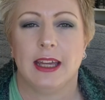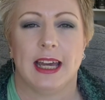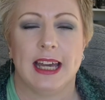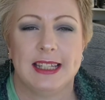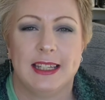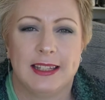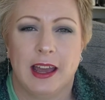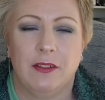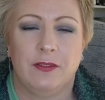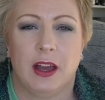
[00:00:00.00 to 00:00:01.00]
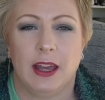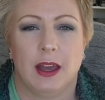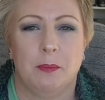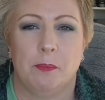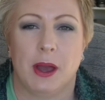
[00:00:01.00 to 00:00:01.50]
guys, it's Haffina,
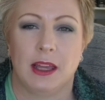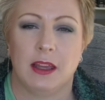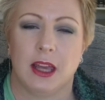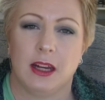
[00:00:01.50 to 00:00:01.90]
I'm back again,